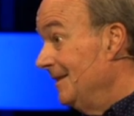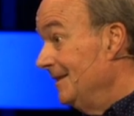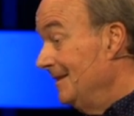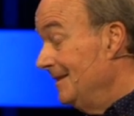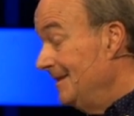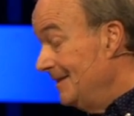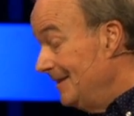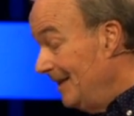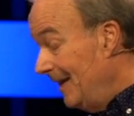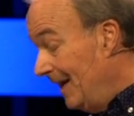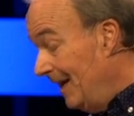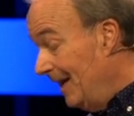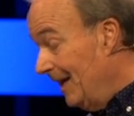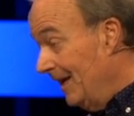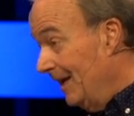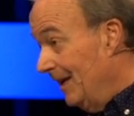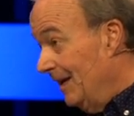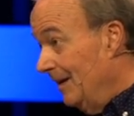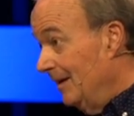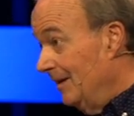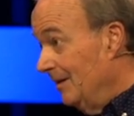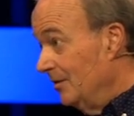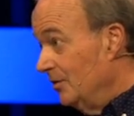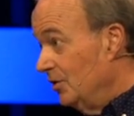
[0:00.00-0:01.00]

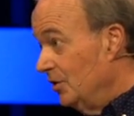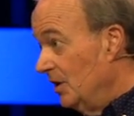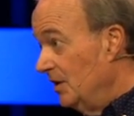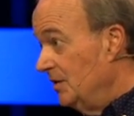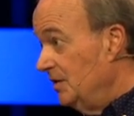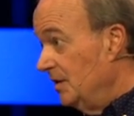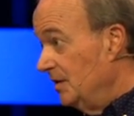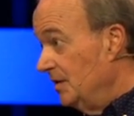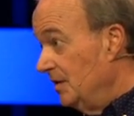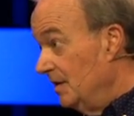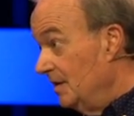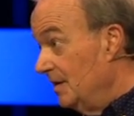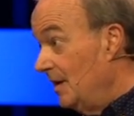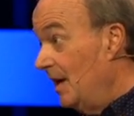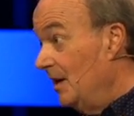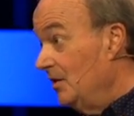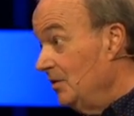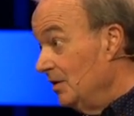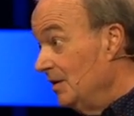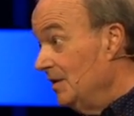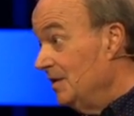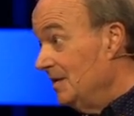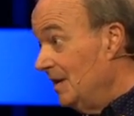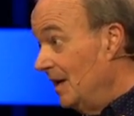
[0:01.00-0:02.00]
today, Jesus is
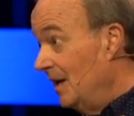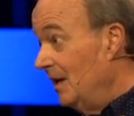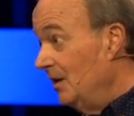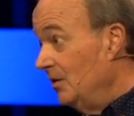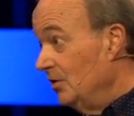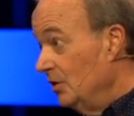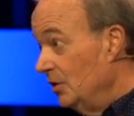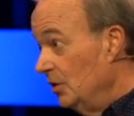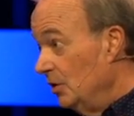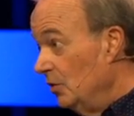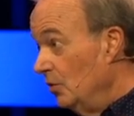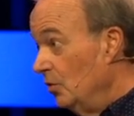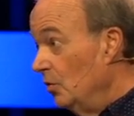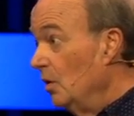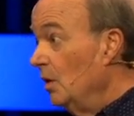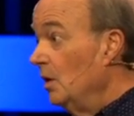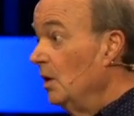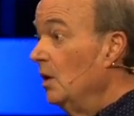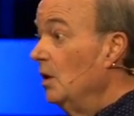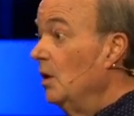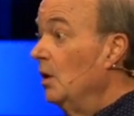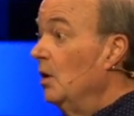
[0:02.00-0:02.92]
actually saying to you,